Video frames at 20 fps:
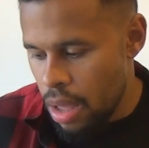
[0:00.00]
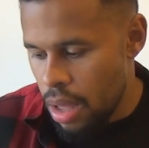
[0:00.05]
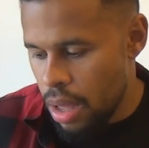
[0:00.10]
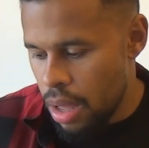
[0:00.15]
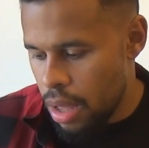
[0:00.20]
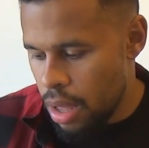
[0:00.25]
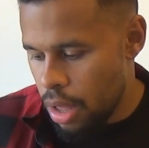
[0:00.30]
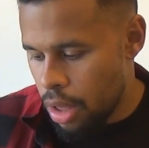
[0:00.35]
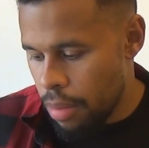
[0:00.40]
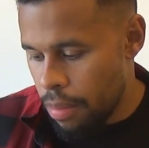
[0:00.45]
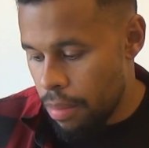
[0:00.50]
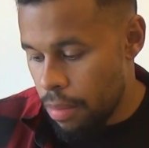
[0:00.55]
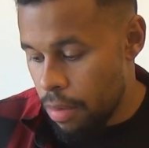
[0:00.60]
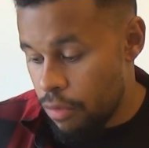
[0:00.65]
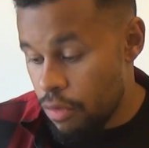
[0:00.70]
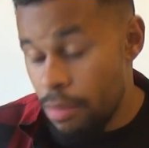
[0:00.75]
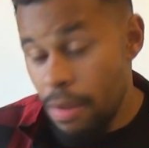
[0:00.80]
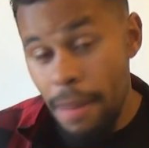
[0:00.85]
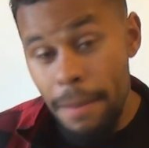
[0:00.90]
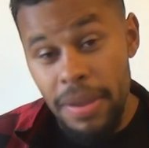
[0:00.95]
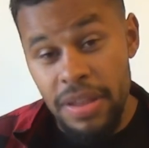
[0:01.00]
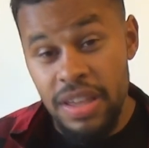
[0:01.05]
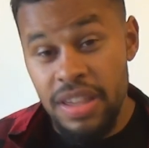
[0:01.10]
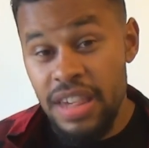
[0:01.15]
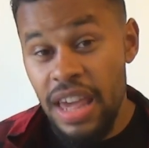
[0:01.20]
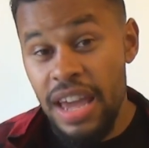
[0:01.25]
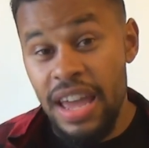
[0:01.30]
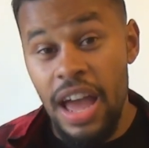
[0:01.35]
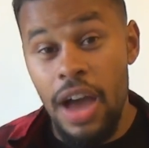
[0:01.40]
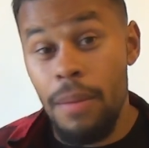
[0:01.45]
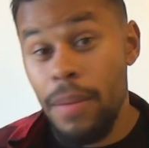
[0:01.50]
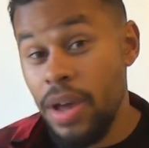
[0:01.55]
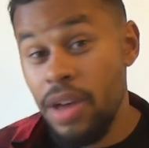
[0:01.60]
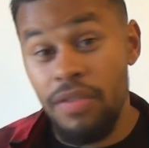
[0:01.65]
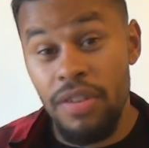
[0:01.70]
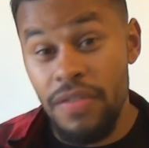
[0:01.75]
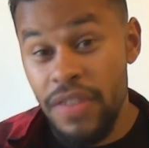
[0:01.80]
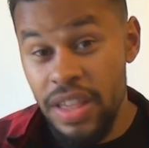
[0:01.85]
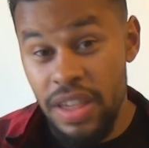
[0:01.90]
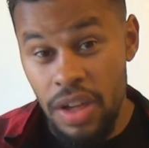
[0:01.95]
Remember to check out my
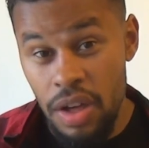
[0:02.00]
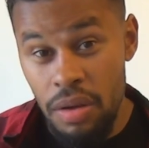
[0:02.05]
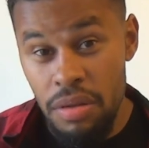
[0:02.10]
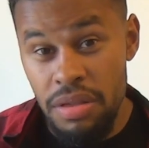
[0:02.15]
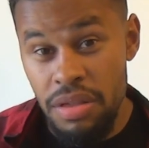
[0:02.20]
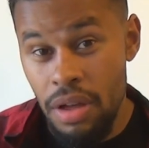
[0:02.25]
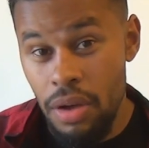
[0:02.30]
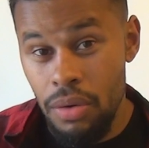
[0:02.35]
other videos.